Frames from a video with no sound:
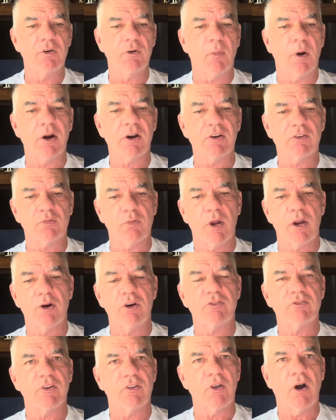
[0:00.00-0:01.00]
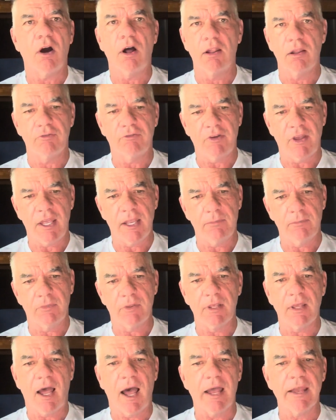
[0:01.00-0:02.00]
DeMarcus Ware is in the Hall of Fame,
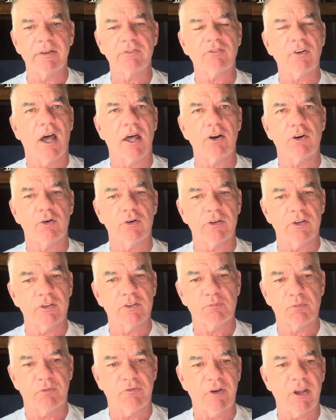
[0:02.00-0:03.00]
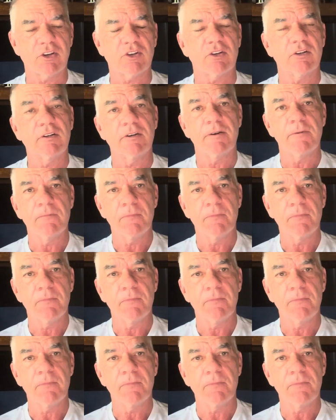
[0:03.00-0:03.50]
the highest honor in his profession,